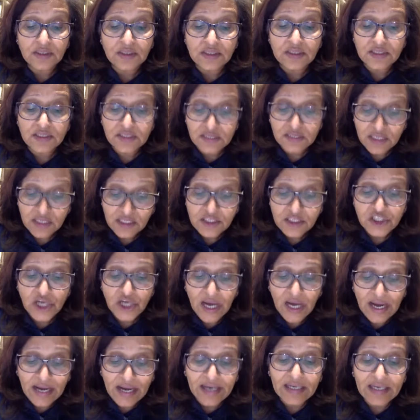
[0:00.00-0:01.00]
Such
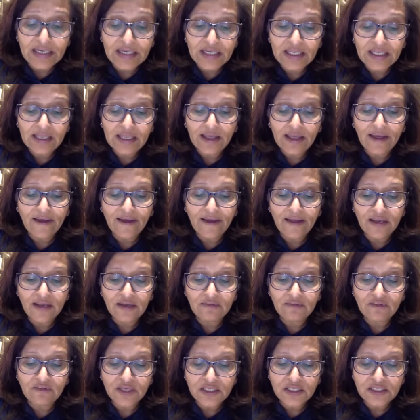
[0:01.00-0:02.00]
highly
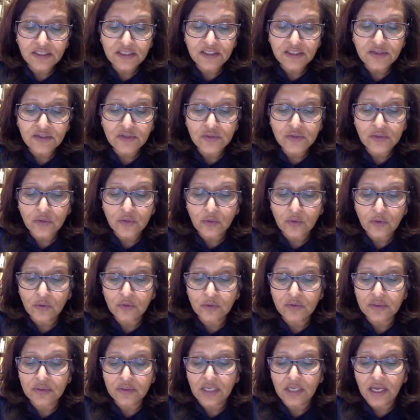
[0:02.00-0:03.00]
elevated
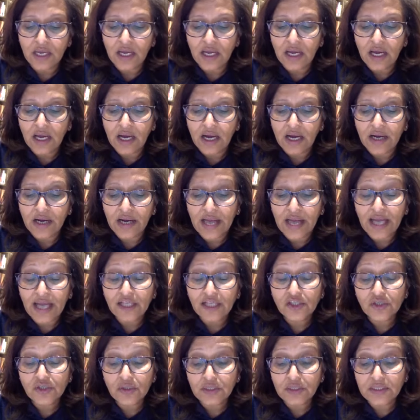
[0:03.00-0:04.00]
souls are
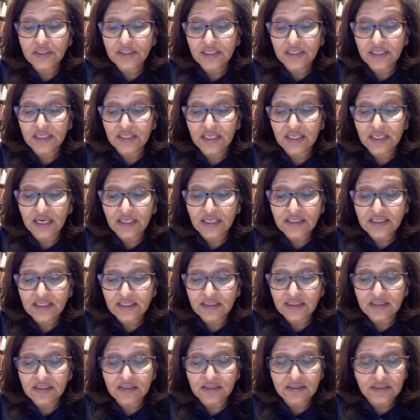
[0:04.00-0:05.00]
actually
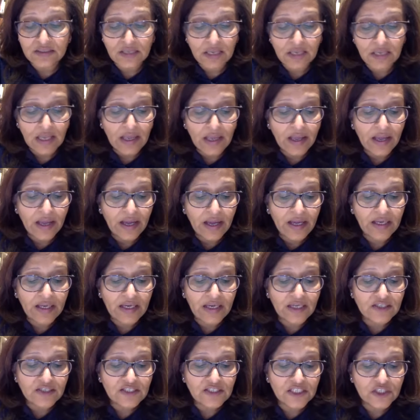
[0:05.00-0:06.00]
sannyasis and
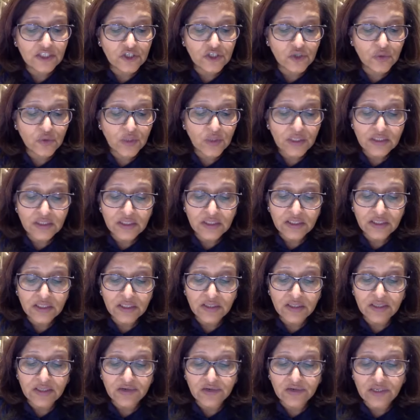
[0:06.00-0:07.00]
are situated
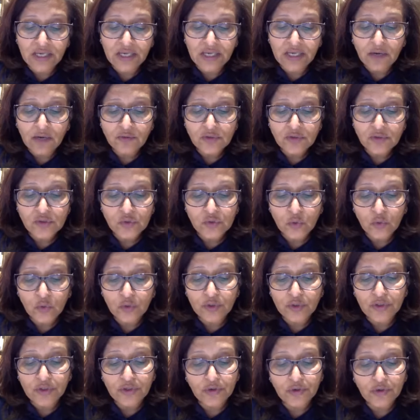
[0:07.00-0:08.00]
in the renounced
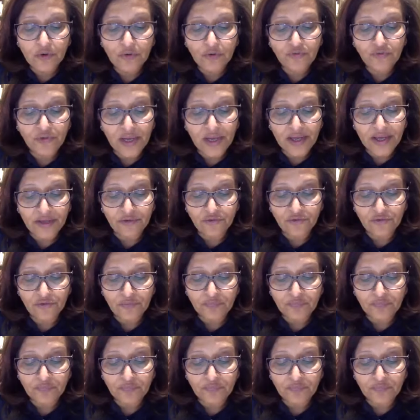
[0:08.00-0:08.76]
order of life.